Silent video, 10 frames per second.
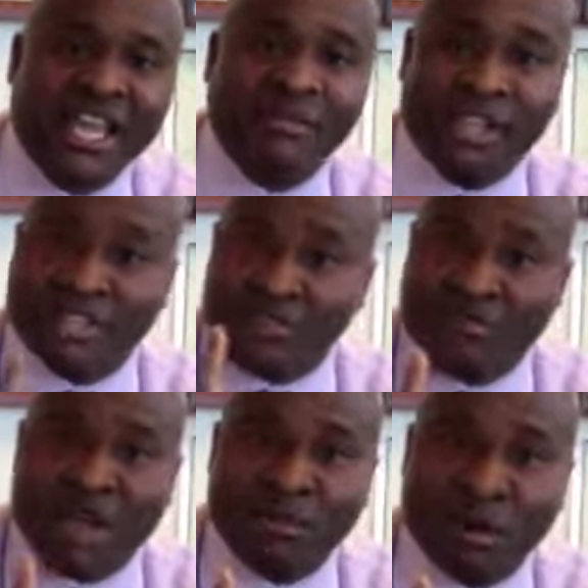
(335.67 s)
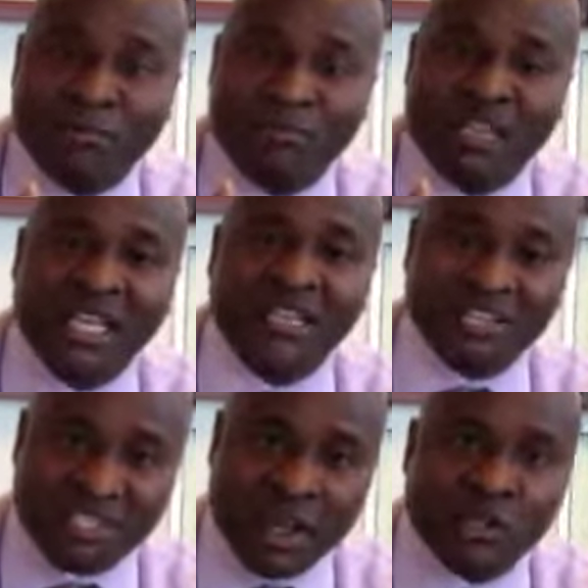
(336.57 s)
Because remember,
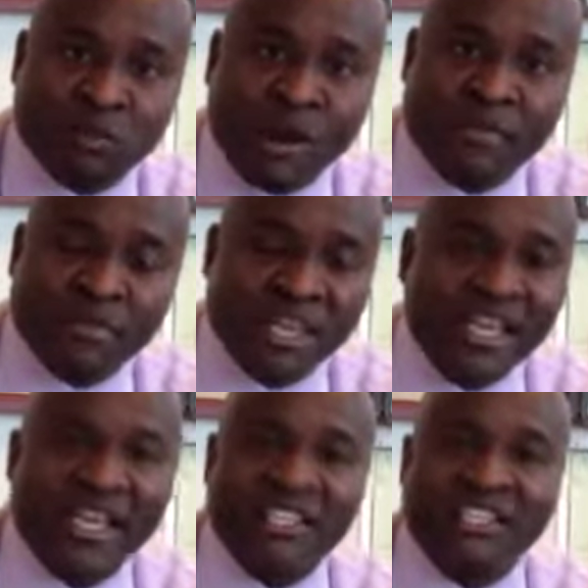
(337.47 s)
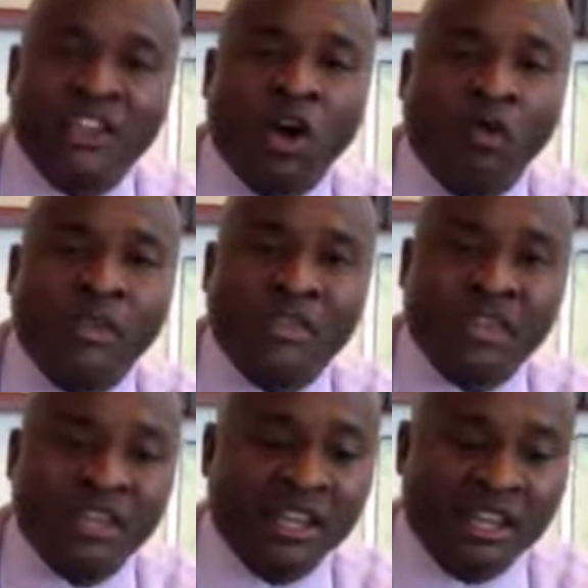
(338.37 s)
the sales rep is the only
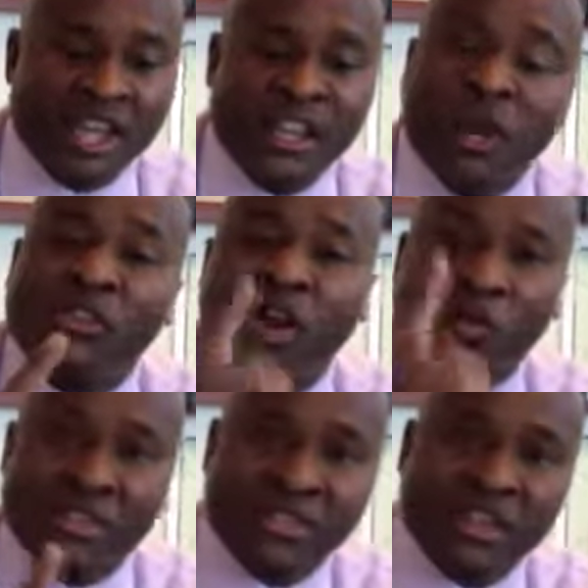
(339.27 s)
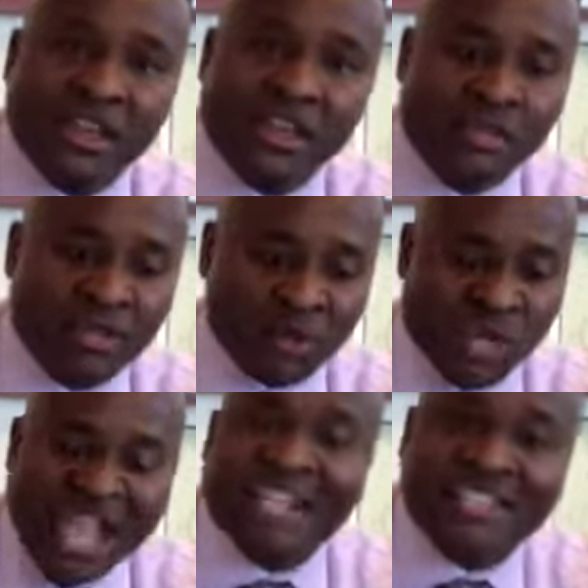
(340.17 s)
thing, you're the only thing
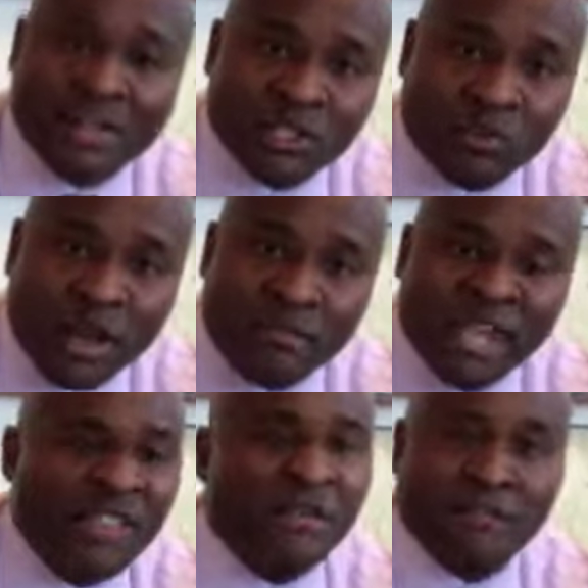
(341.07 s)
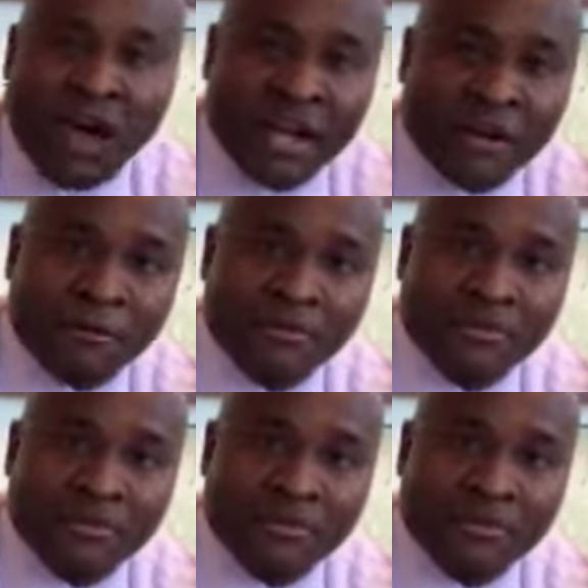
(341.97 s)
between that sales rep and the fire.